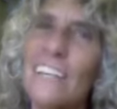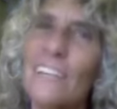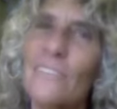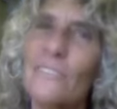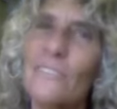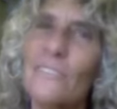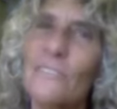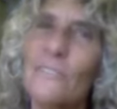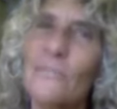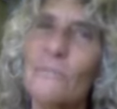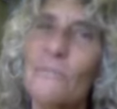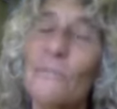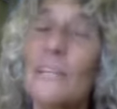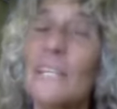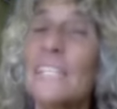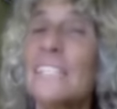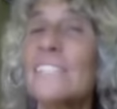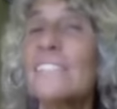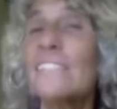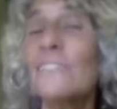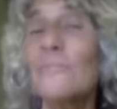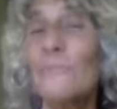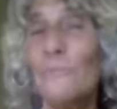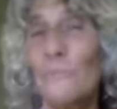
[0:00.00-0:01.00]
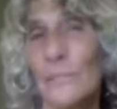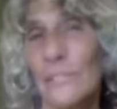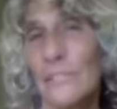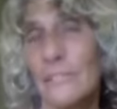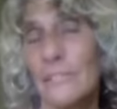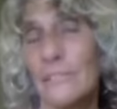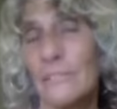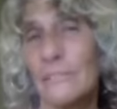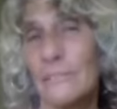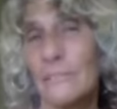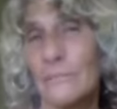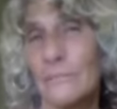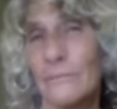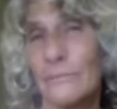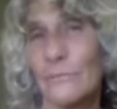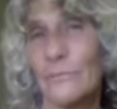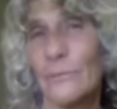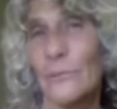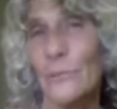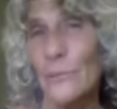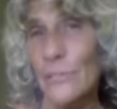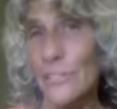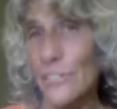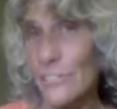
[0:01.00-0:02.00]
out what is real
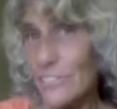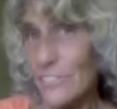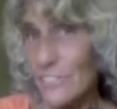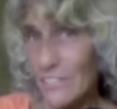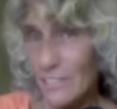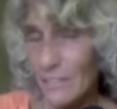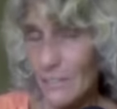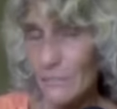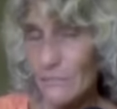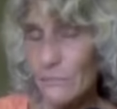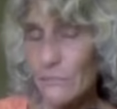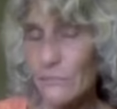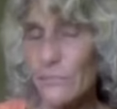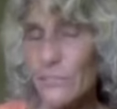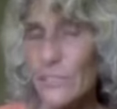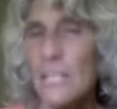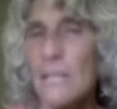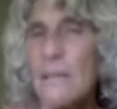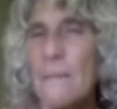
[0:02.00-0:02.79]
for yourself